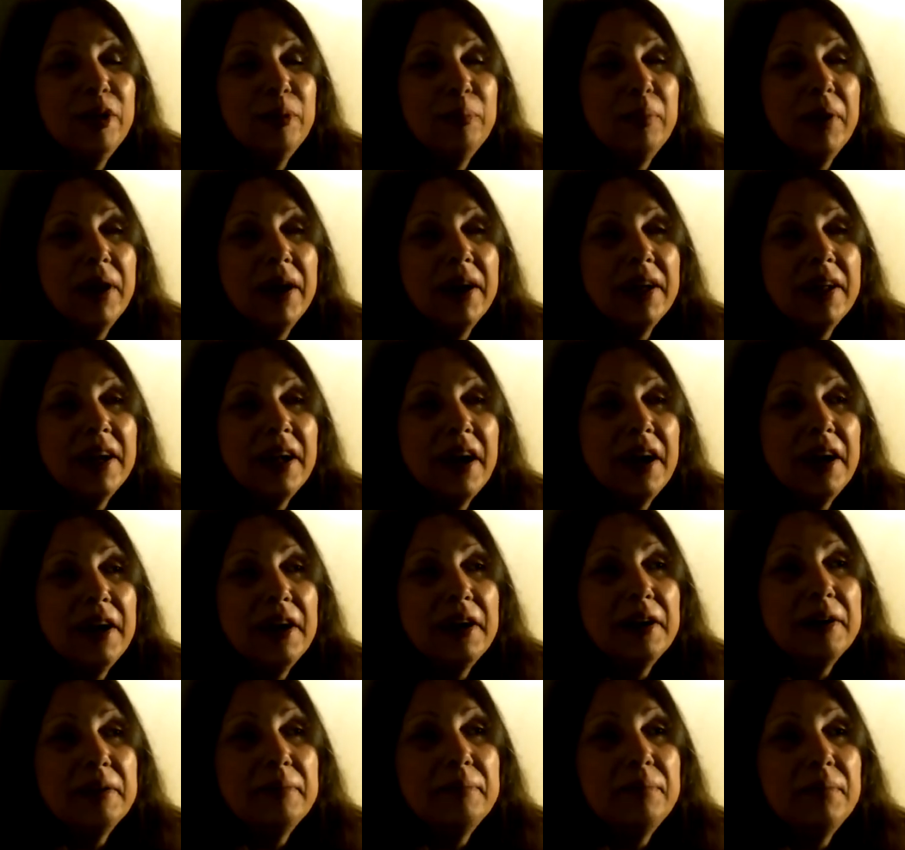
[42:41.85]
But
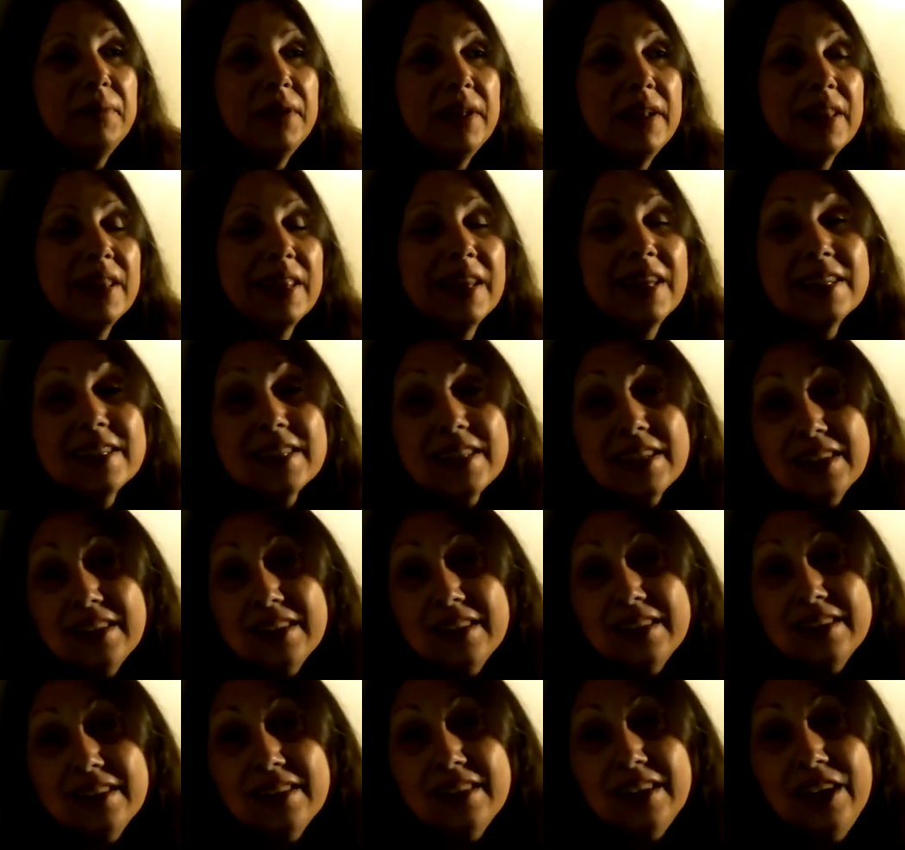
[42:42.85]

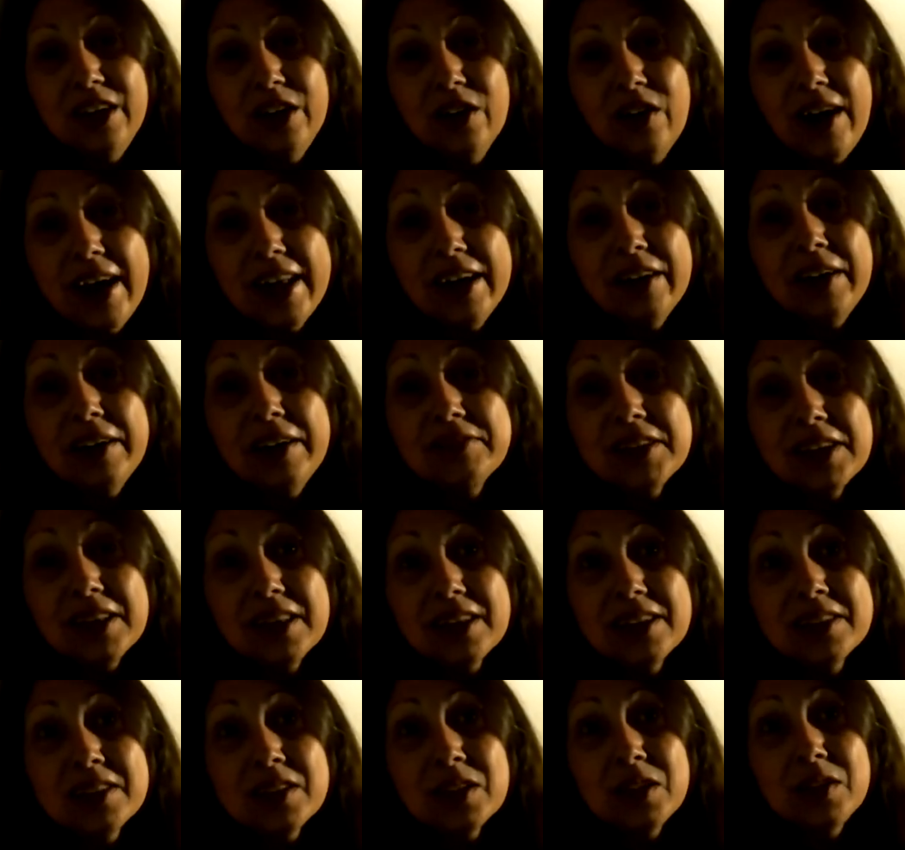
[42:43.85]
listen, I don't have to
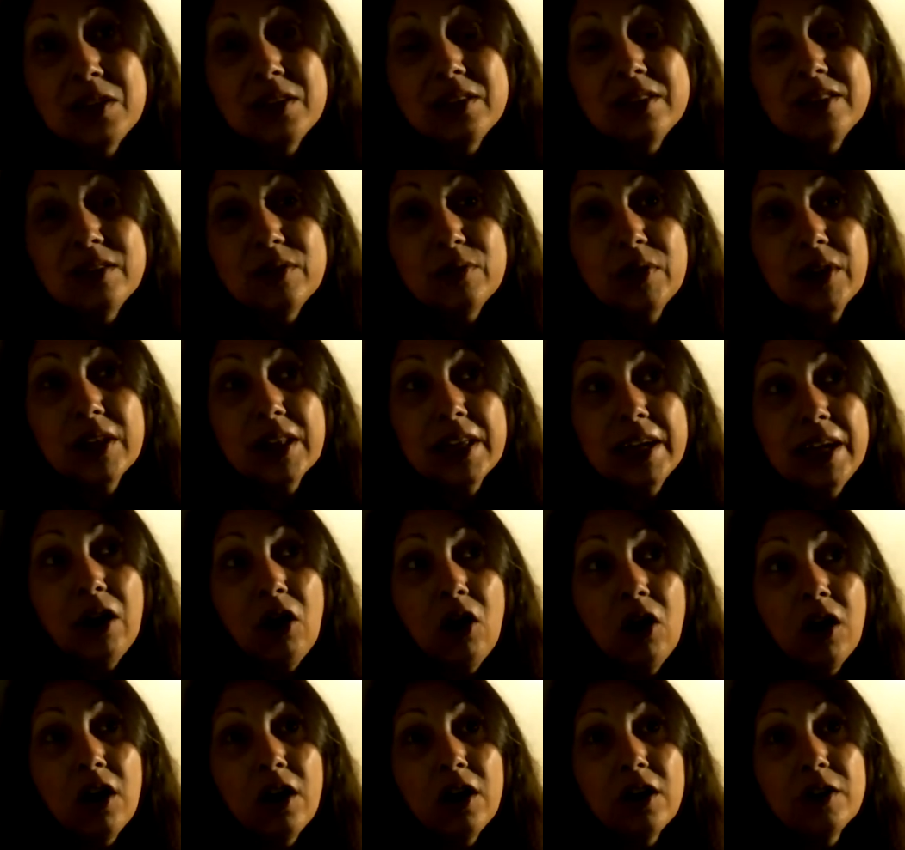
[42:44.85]
listen really
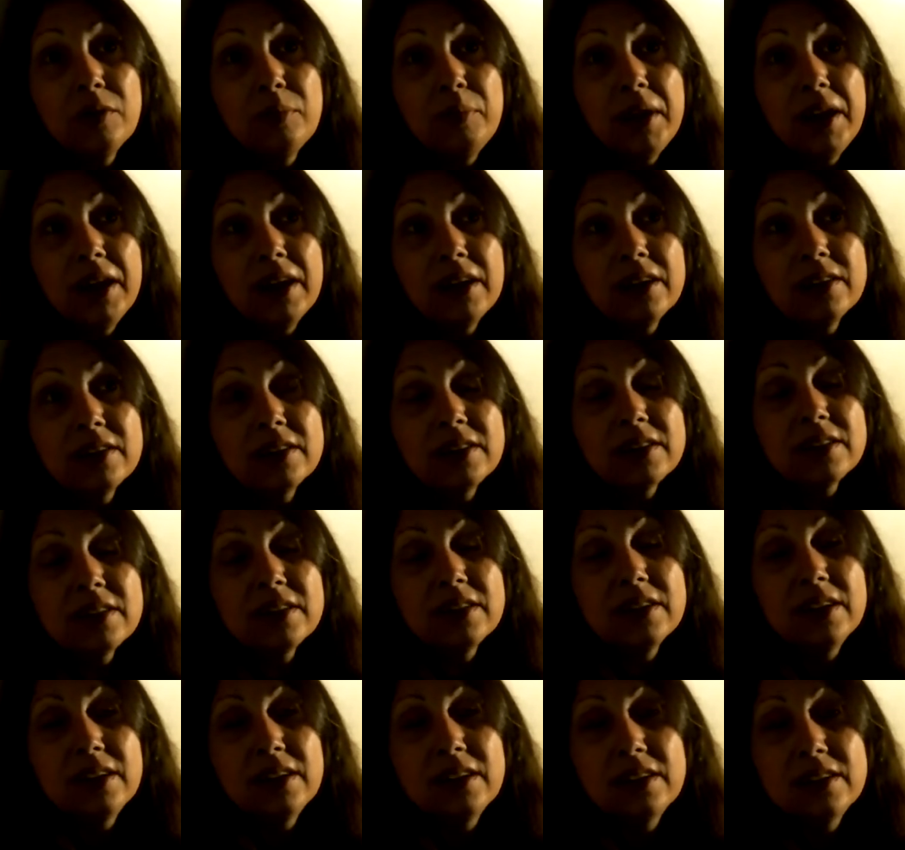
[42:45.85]
hard, because
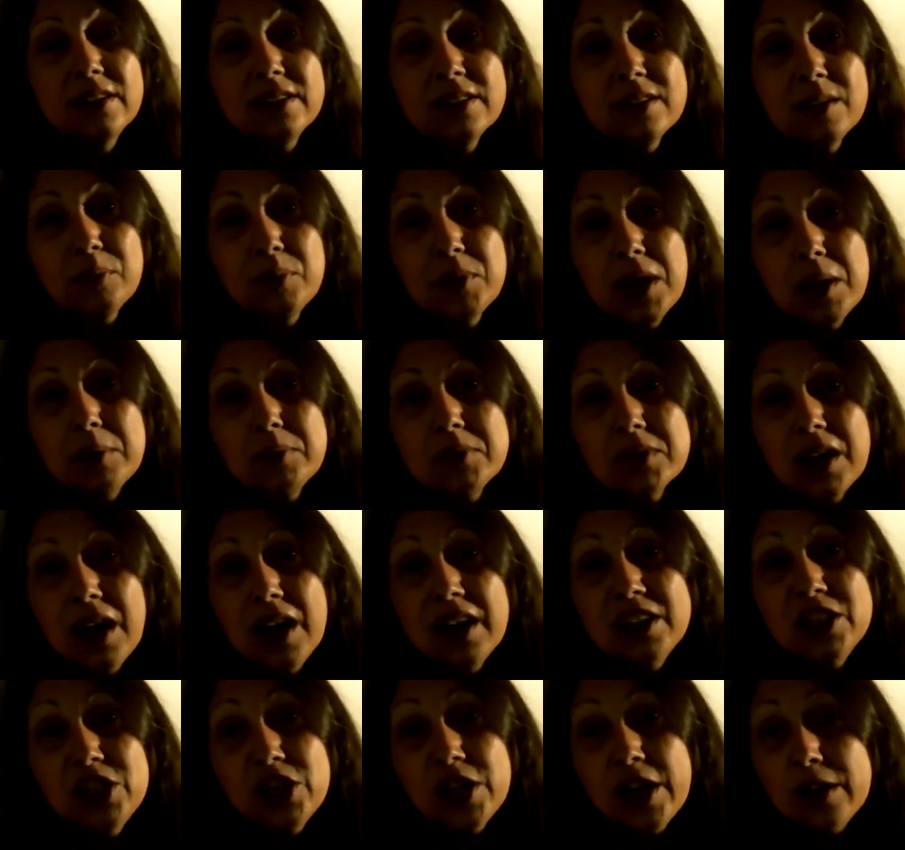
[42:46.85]
sometimes
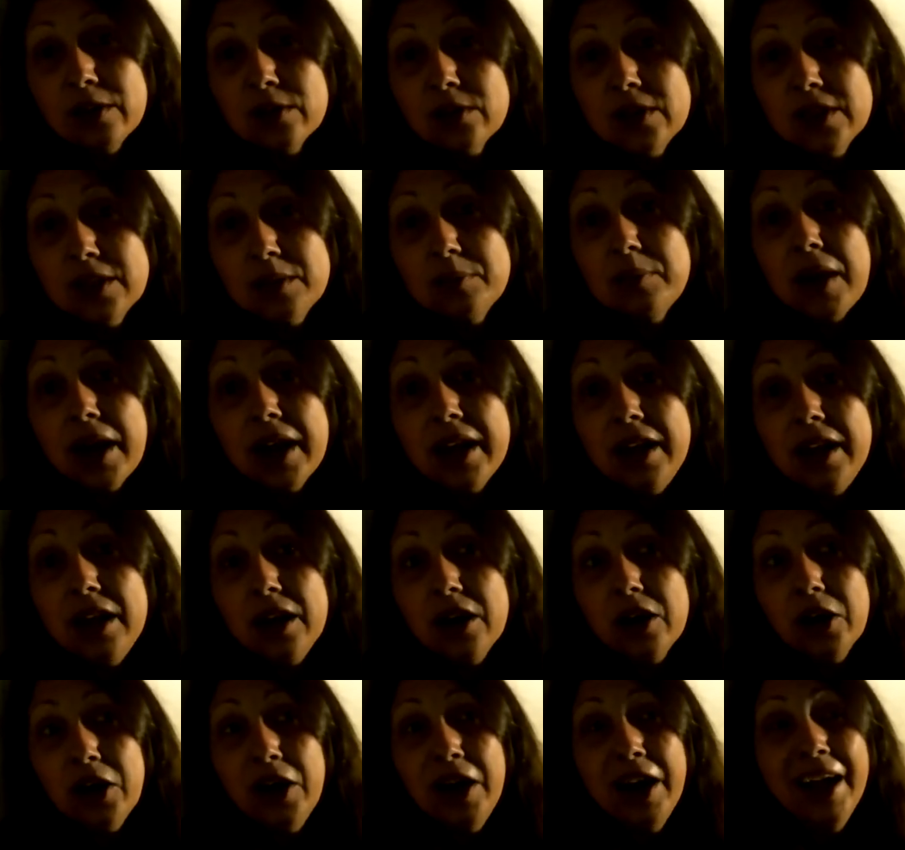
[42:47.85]
God shouts in my
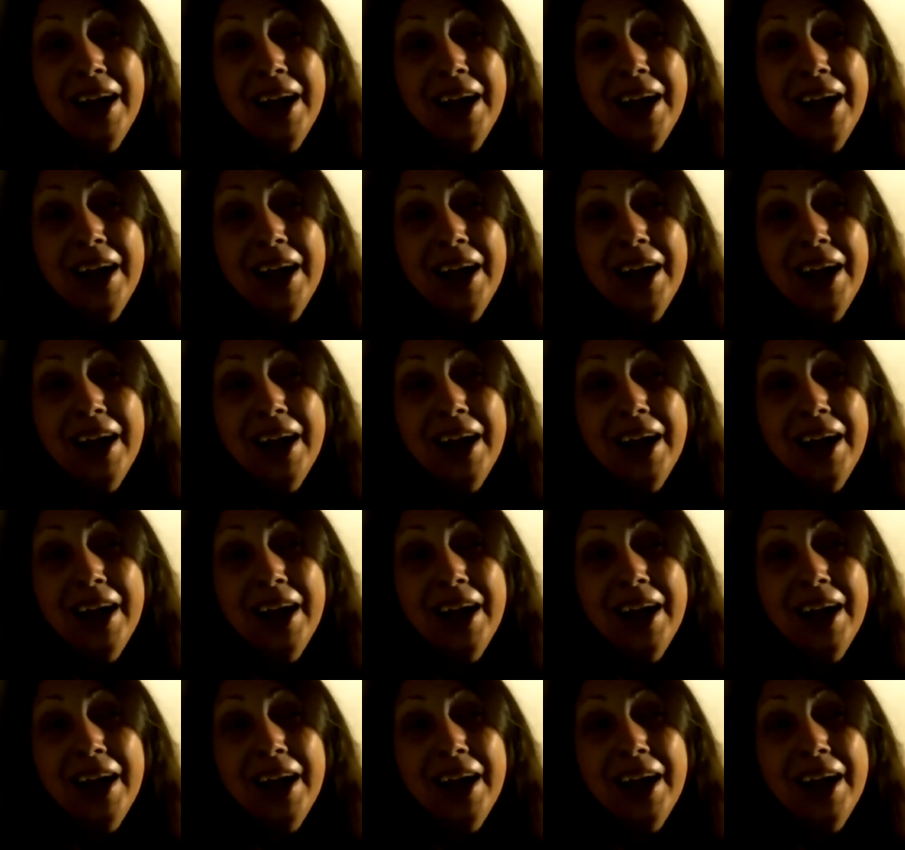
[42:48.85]
ear.